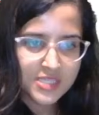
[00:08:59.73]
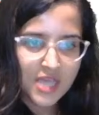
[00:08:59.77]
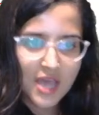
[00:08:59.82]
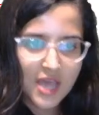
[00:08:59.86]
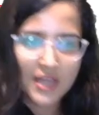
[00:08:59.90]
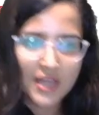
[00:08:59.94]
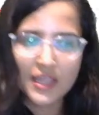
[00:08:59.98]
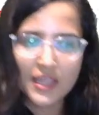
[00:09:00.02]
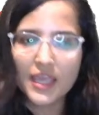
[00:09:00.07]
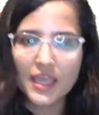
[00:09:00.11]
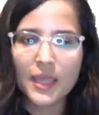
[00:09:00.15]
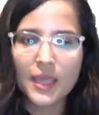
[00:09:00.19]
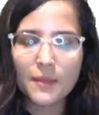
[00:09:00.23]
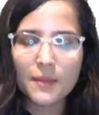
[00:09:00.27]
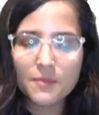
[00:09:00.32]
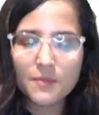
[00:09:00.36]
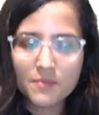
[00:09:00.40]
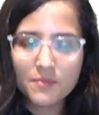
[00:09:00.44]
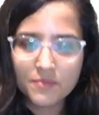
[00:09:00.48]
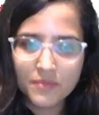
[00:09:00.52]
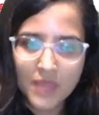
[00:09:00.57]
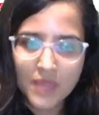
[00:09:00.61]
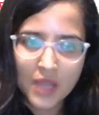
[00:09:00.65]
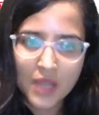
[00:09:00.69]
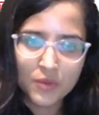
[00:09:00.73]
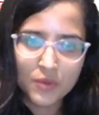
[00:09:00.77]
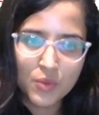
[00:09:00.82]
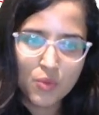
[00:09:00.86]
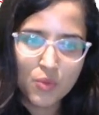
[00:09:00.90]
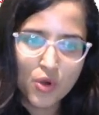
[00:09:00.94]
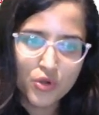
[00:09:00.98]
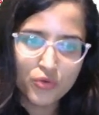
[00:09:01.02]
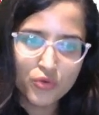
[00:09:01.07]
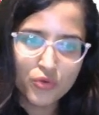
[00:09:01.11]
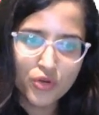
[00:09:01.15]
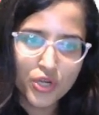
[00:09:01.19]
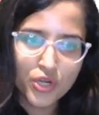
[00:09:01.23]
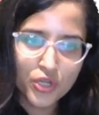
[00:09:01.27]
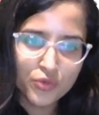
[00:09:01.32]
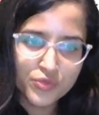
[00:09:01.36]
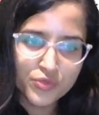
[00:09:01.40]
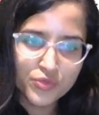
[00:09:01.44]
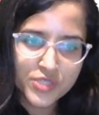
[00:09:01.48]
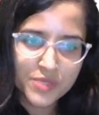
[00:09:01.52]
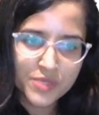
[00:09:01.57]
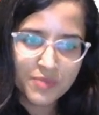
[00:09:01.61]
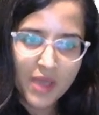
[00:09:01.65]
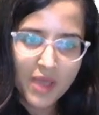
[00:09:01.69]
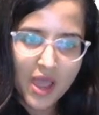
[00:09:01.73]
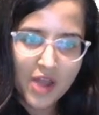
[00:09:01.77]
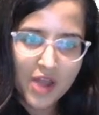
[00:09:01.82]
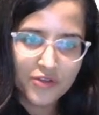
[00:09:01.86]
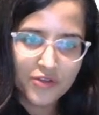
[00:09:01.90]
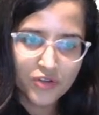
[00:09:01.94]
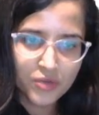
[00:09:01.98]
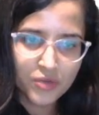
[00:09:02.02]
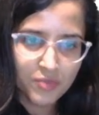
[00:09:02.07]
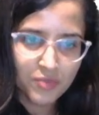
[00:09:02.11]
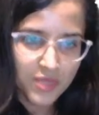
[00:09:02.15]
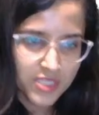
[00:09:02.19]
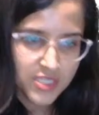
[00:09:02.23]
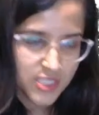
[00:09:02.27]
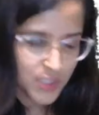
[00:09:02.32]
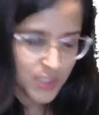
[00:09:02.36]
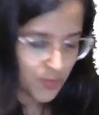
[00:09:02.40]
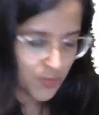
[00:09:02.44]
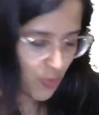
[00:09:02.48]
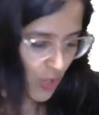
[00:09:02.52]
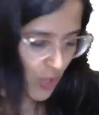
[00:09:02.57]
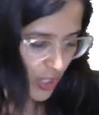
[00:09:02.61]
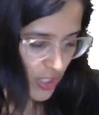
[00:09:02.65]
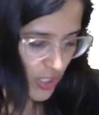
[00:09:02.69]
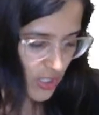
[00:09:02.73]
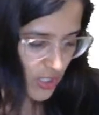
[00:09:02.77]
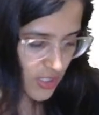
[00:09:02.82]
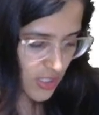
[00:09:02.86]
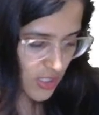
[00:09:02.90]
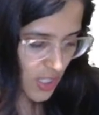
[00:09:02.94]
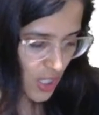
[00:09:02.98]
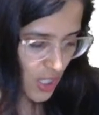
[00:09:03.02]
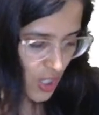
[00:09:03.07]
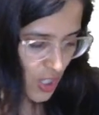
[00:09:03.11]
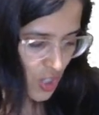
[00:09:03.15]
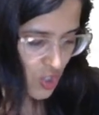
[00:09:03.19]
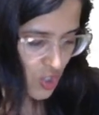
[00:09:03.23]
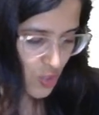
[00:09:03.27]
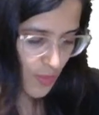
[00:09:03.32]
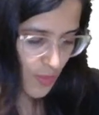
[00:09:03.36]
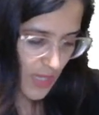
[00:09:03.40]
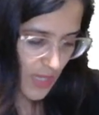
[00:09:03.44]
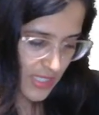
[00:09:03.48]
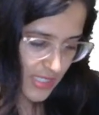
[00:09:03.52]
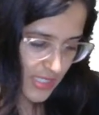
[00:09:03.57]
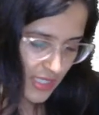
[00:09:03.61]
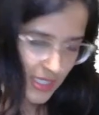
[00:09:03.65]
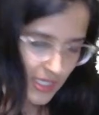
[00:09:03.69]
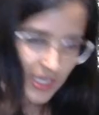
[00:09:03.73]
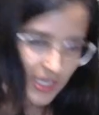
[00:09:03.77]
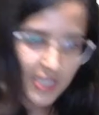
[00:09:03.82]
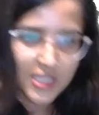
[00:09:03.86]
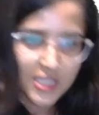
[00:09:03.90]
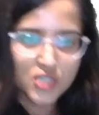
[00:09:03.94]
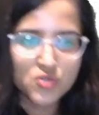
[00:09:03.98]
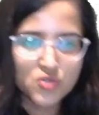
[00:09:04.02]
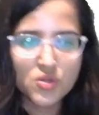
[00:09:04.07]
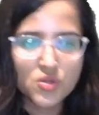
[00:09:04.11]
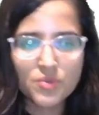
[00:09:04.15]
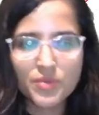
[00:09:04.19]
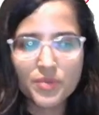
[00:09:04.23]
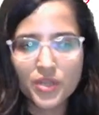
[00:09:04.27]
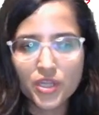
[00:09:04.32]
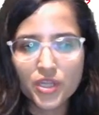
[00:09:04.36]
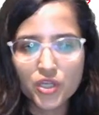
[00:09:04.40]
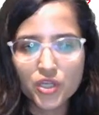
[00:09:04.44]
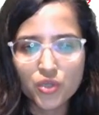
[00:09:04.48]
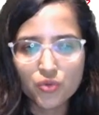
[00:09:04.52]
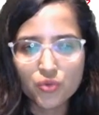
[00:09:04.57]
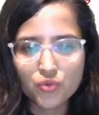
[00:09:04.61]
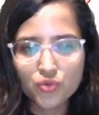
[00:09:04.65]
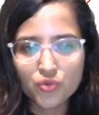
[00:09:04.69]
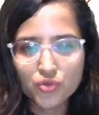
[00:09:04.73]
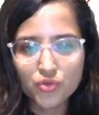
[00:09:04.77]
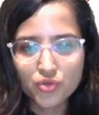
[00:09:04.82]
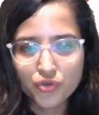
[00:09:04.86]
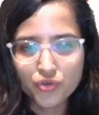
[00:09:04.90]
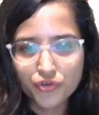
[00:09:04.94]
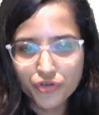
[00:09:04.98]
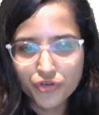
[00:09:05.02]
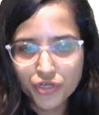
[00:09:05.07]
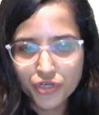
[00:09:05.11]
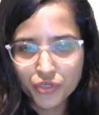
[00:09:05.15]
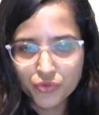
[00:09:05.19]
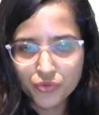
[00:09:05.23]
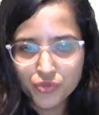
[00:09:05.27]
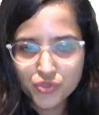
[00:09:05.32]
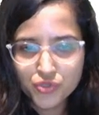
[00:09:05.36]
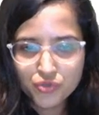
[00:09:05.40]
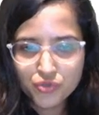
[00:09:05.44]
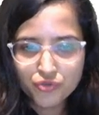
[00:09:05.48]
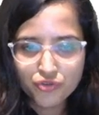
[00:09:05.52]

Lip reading: our aim? That we want to reduce it by 100 basis points. So basically, this will be reduced to